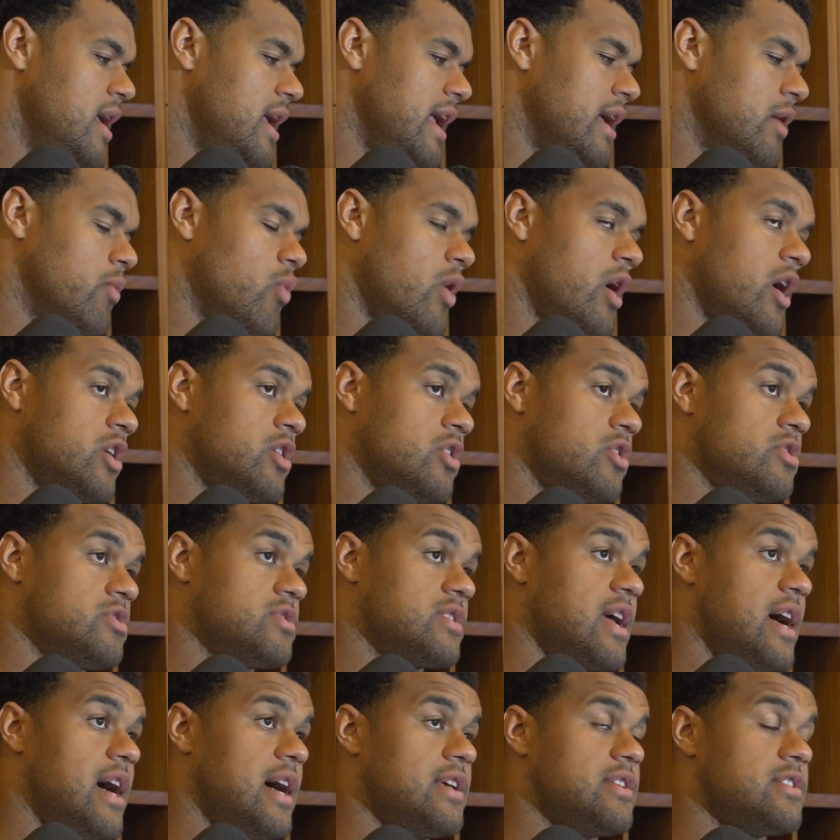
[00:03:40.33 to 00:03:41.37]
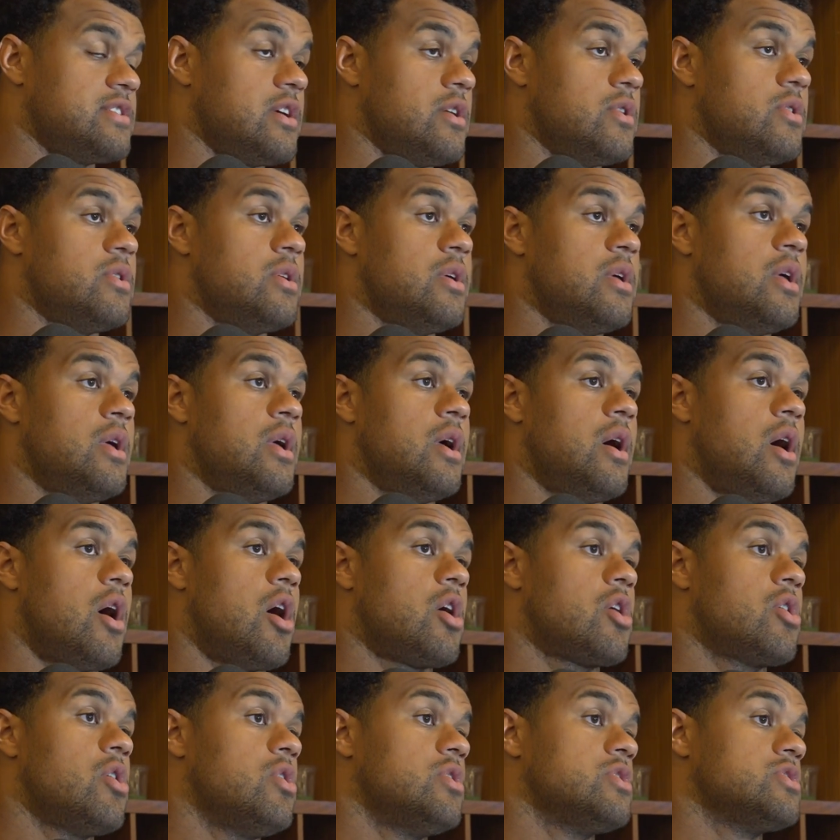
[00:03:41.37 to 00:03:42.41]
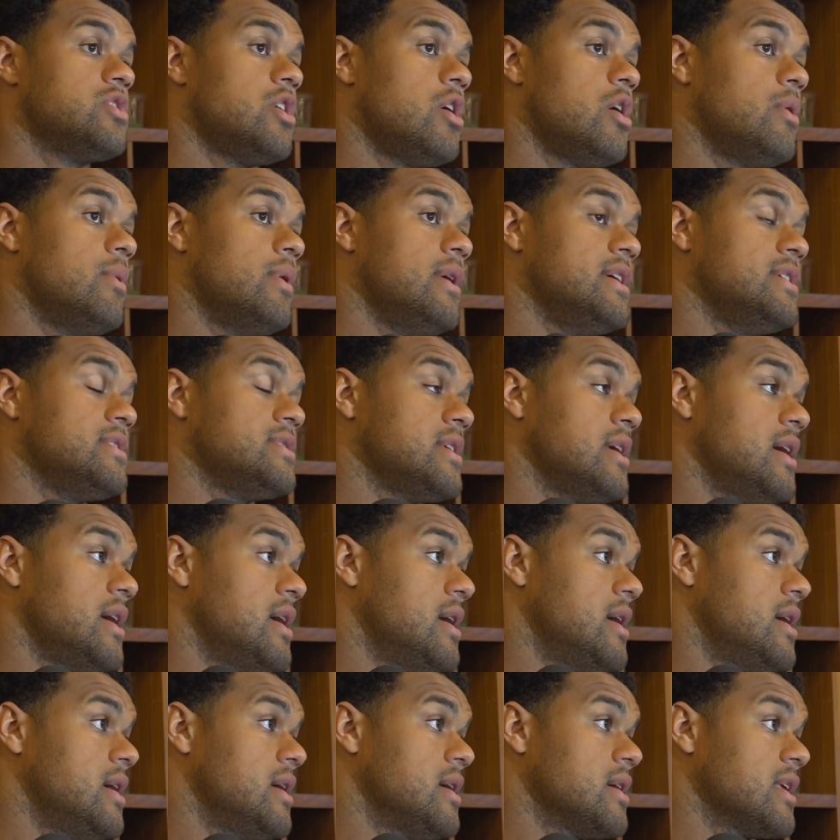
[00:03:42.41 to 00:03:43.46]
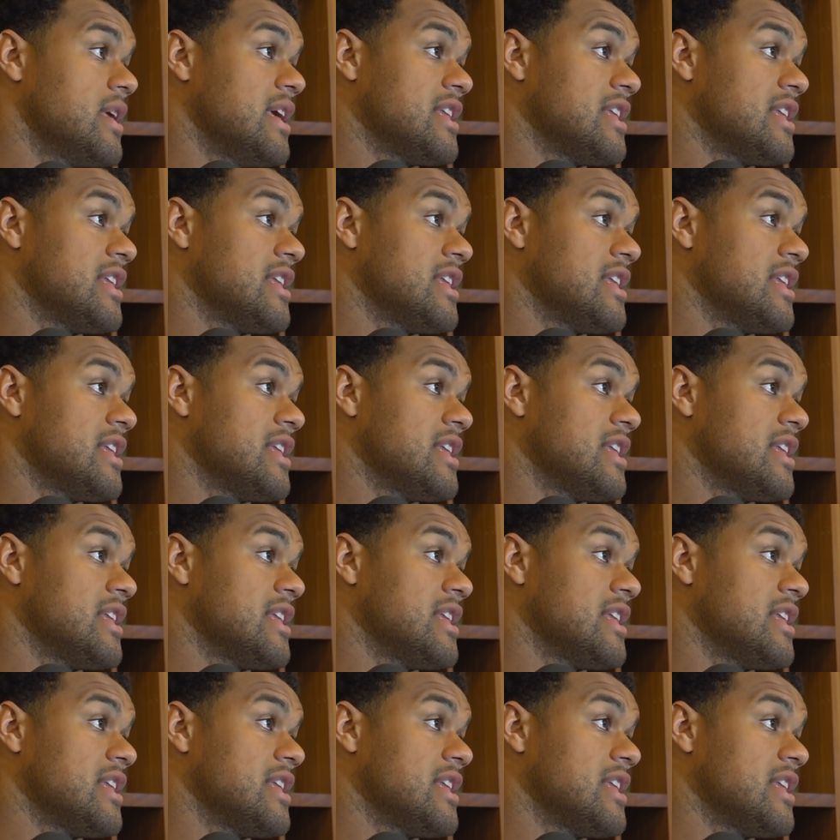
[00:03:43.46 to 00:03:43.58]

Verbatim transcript: and wearing on those guys, so our goal is always uh,